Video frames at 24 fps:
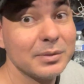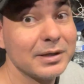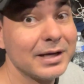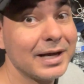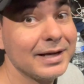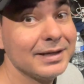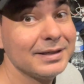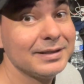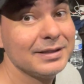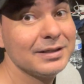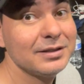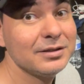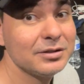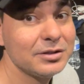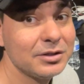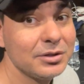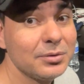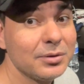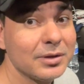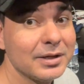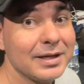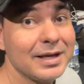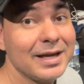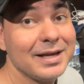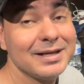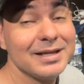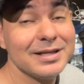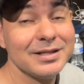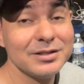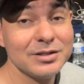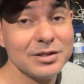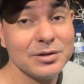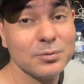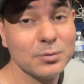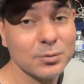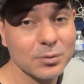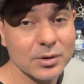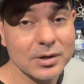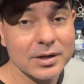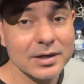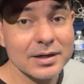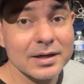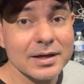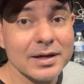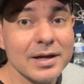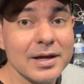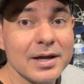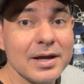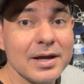but I did do it and it did work